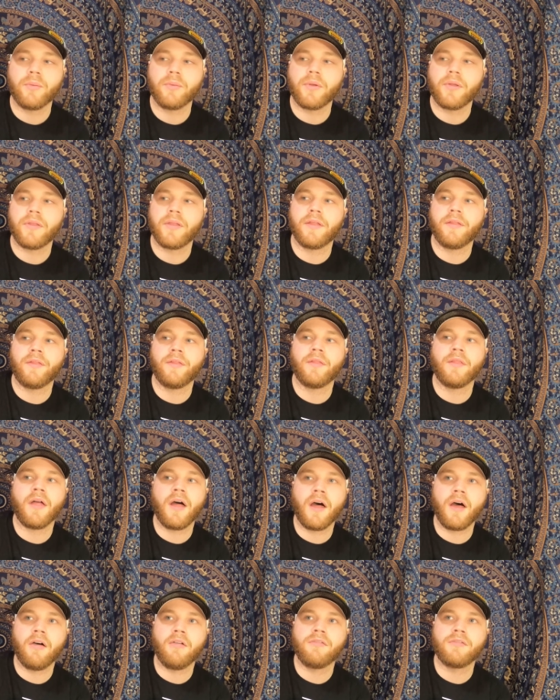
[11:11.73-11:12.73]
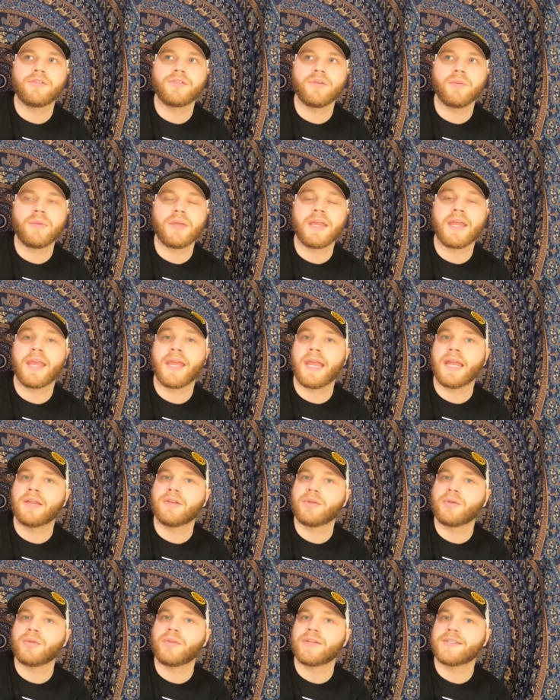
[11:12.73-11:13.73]
really love to be
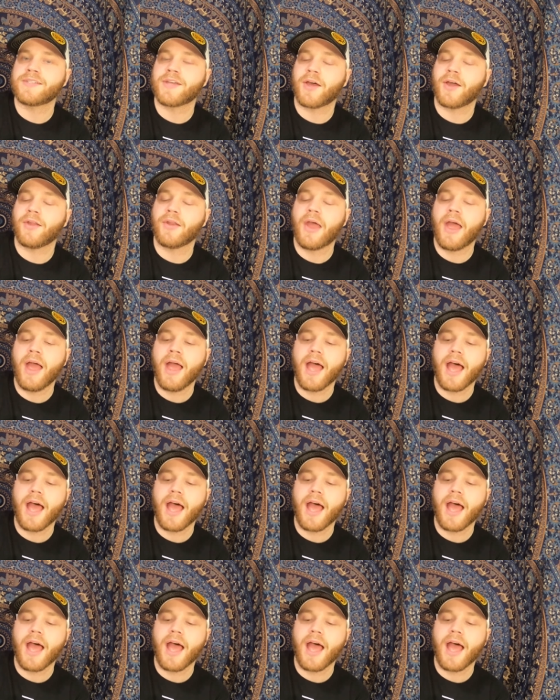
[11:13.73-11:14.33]
handled a ton.